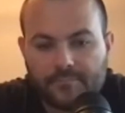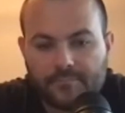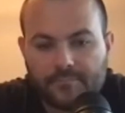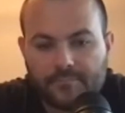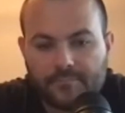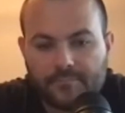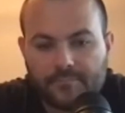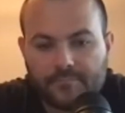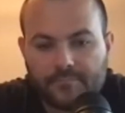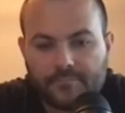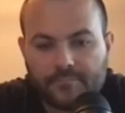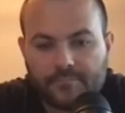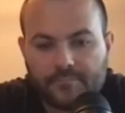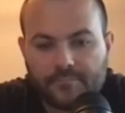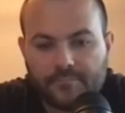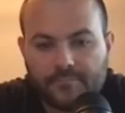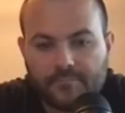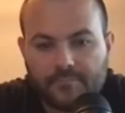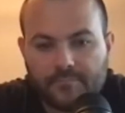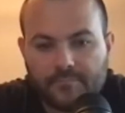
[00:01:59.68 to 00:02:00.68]

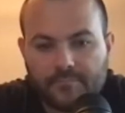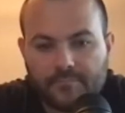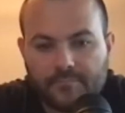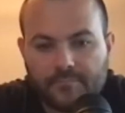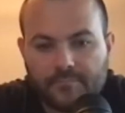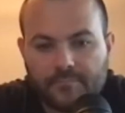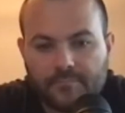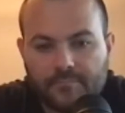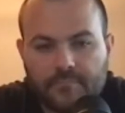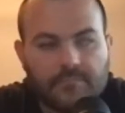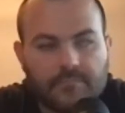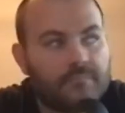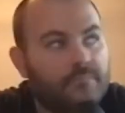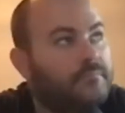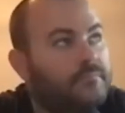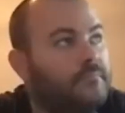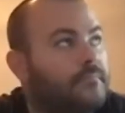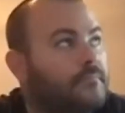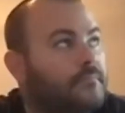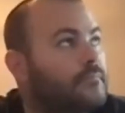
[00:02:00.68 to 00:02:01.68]

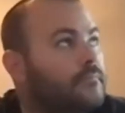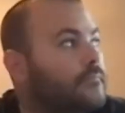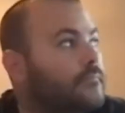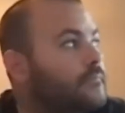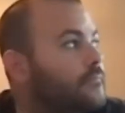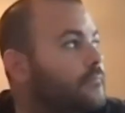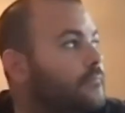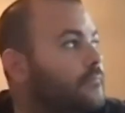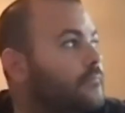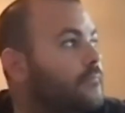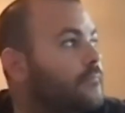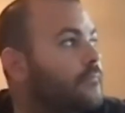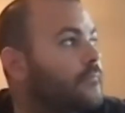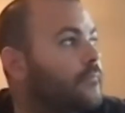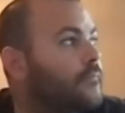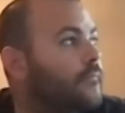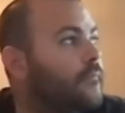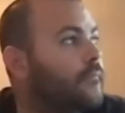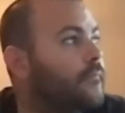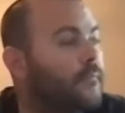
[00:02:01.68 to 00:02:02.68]

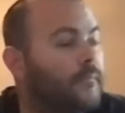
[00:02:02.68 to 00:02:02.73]
The person shown says nothing.